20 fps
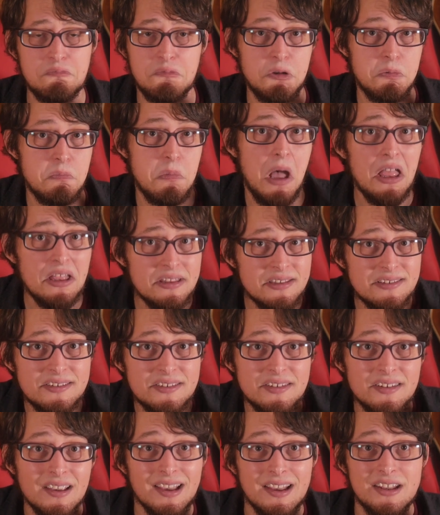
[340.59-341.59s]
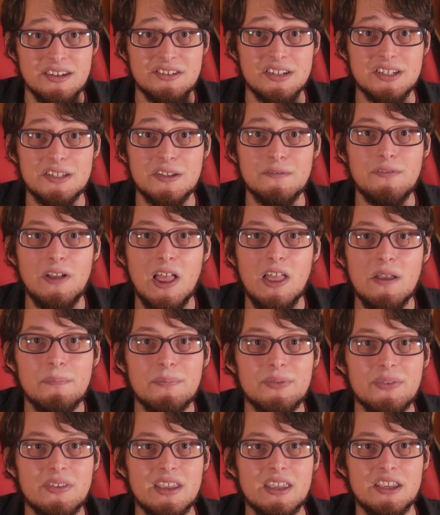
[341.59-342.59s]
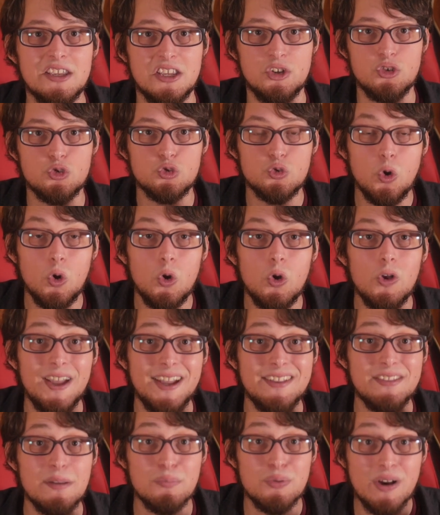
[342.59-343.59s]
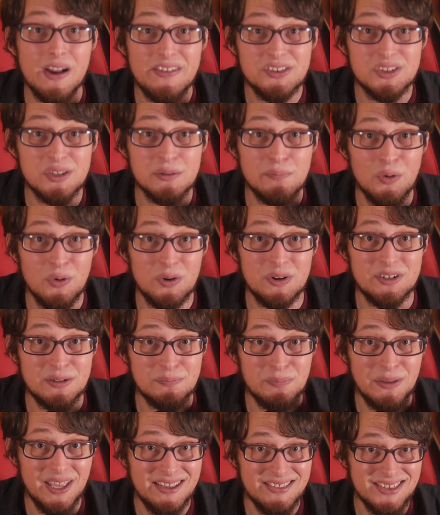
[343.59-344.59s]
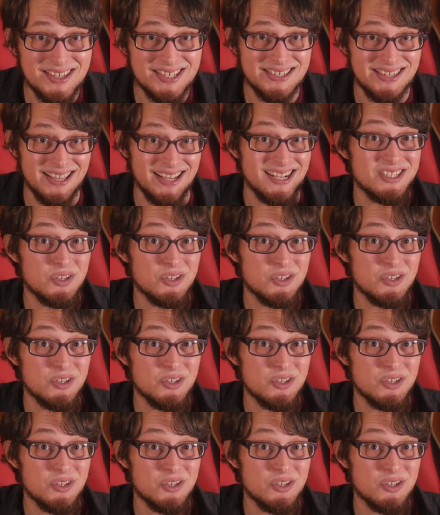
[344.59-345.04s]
to months to develop the control and the breath support to play this thing.